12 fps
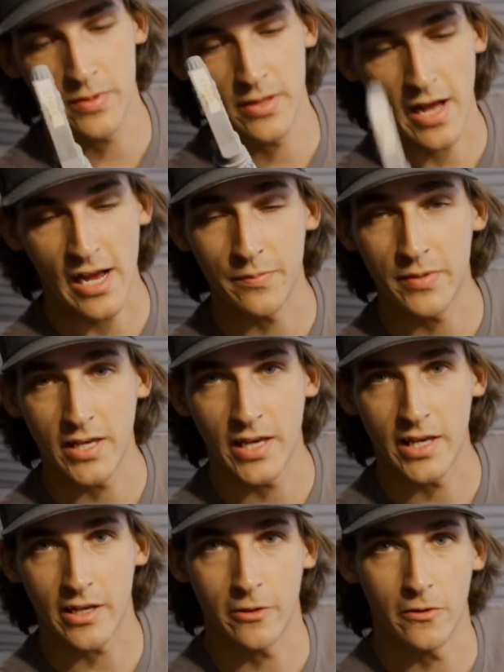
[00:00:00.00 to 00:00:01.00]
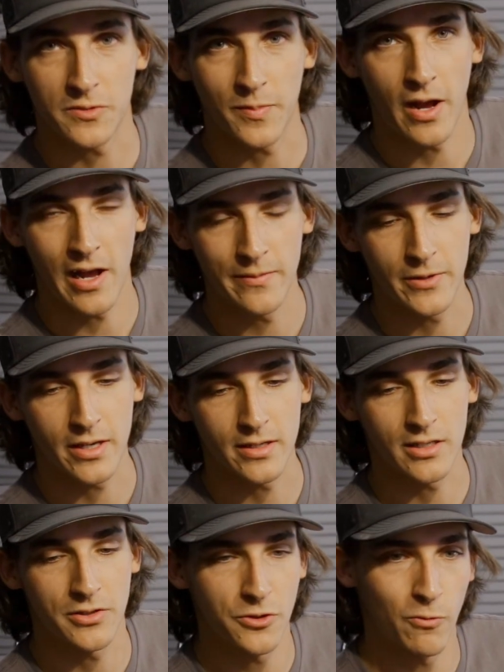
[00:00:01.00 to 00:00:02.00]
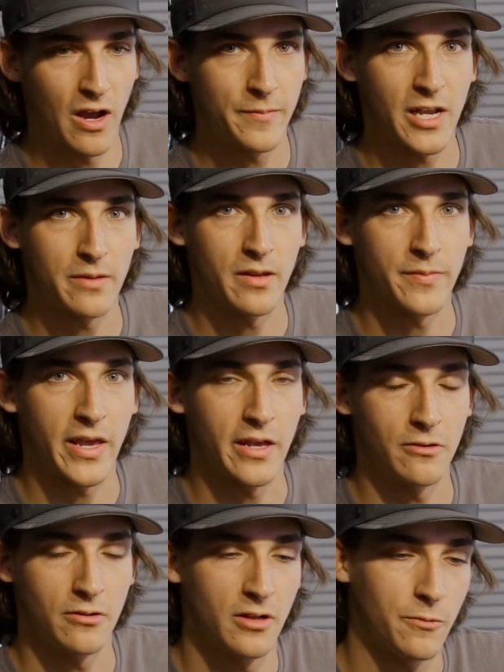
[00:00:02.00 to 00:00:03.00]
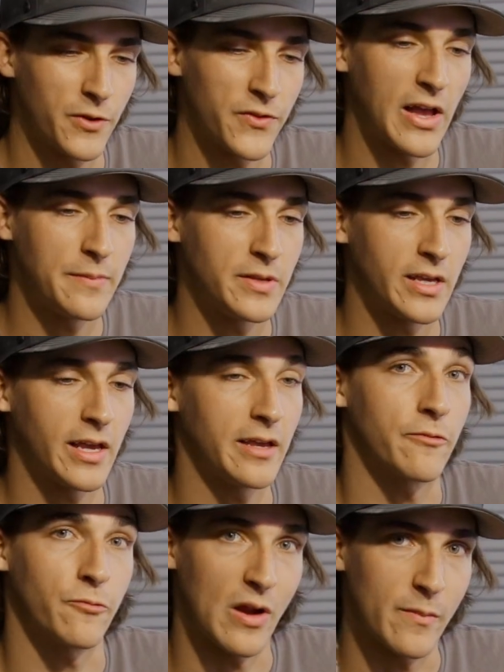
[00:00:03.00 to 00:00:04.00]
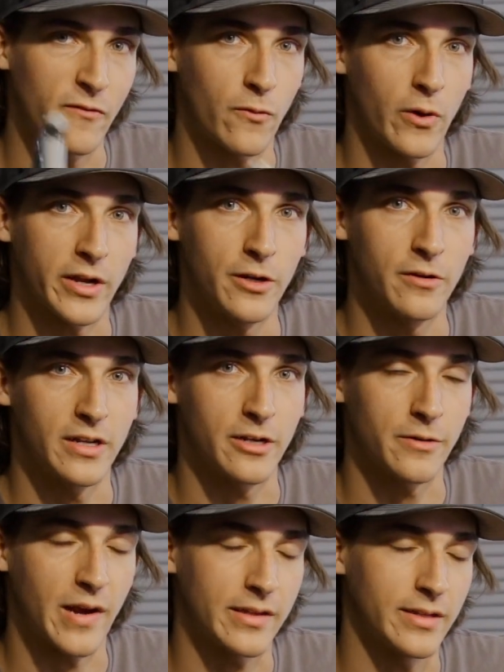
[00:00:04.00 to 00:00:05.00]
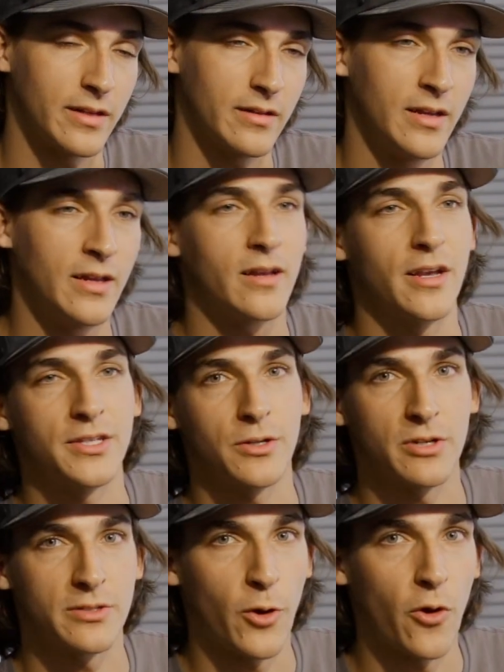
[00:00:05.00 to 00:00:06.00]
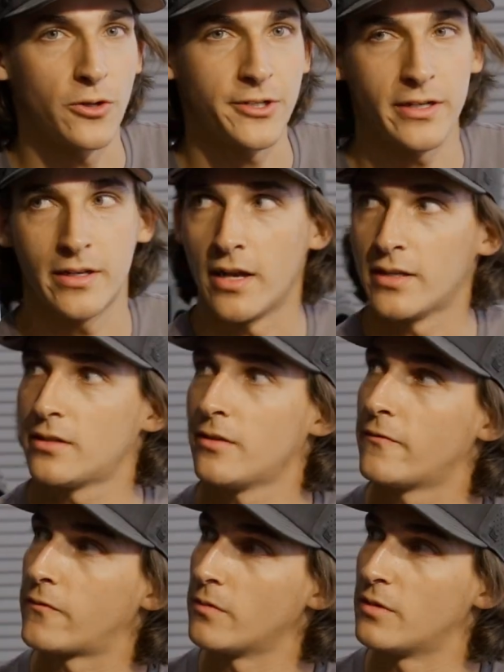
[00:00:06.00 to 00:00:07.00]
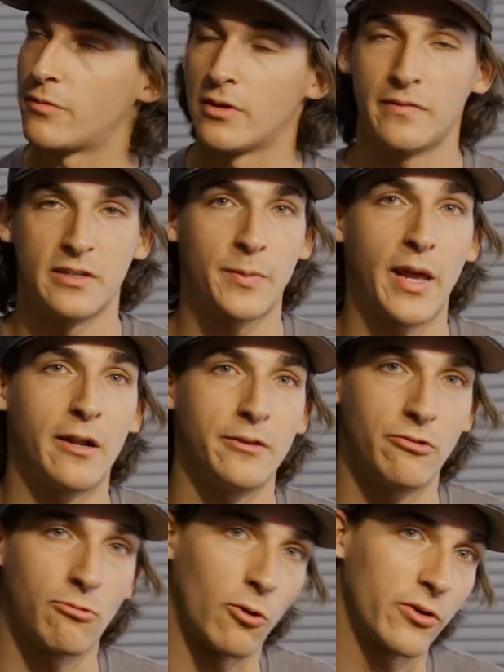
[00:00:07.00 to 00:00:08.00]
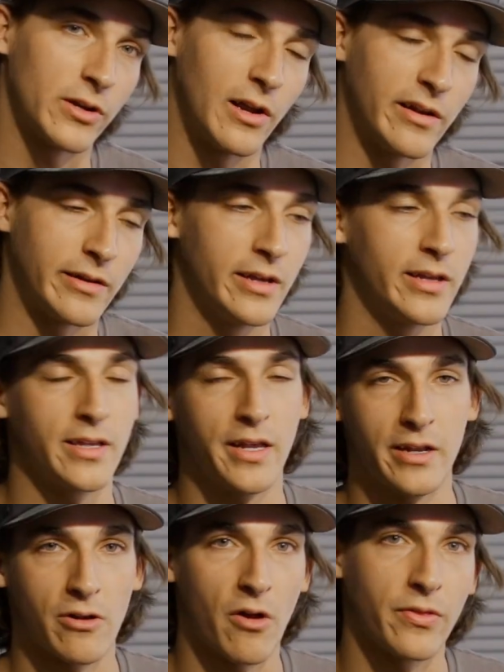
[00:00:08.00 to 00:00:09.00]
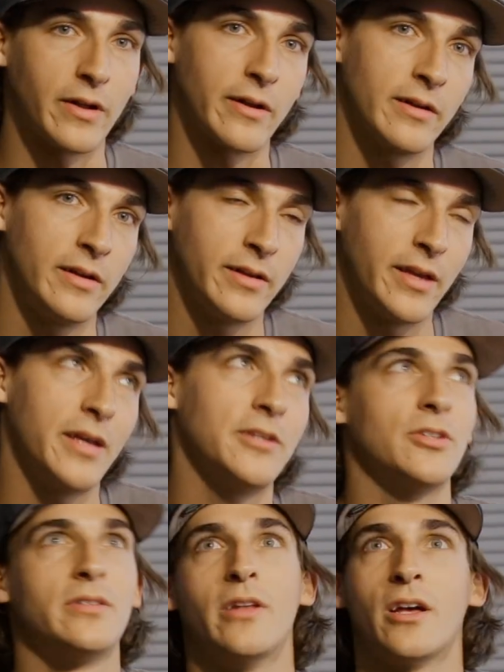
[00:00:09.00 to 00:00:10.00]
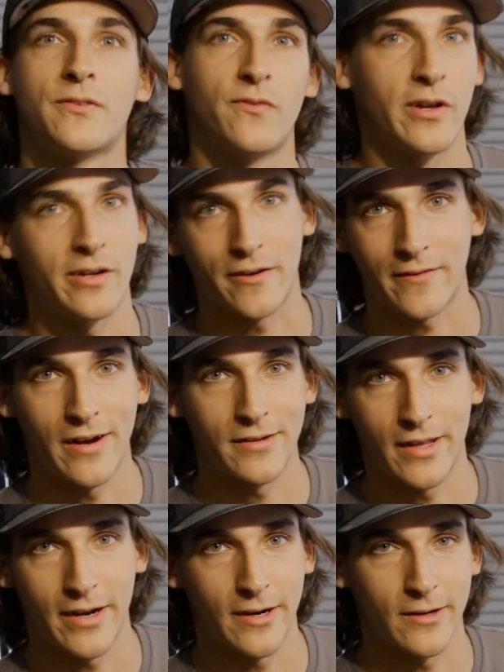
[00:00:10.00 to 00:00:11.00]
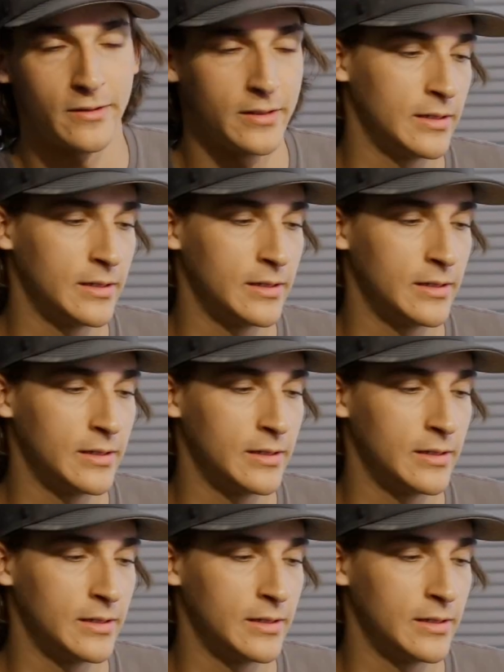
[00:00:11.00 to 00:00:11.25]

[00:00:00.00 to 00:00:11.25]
the IPA close by, because I do wipe down my panel with IPA right before I go in and correct it, because there is polishing dust from the previous panel you were working on getting on there, and just dust flying around in the air.